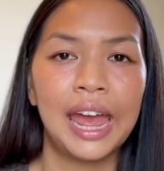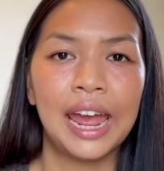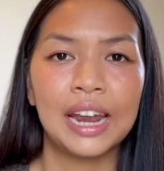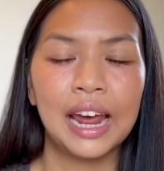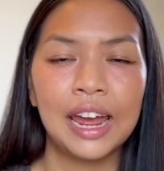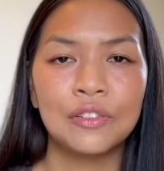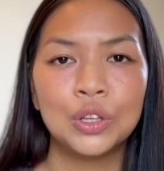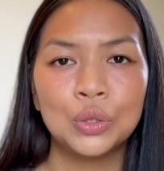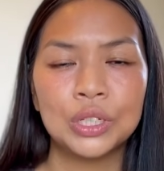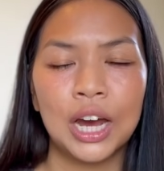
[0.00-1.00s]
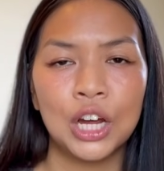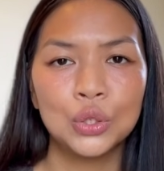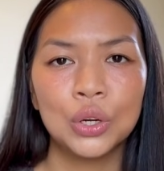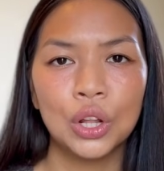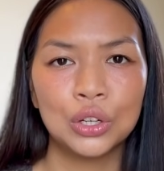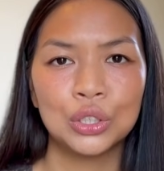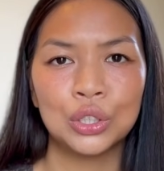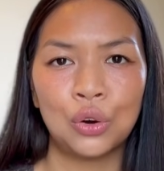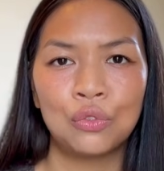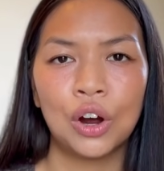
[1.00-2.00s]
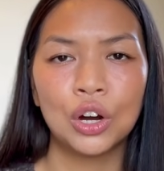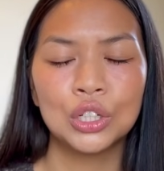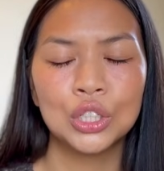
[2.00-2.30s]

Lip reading: And I have used $100 so far,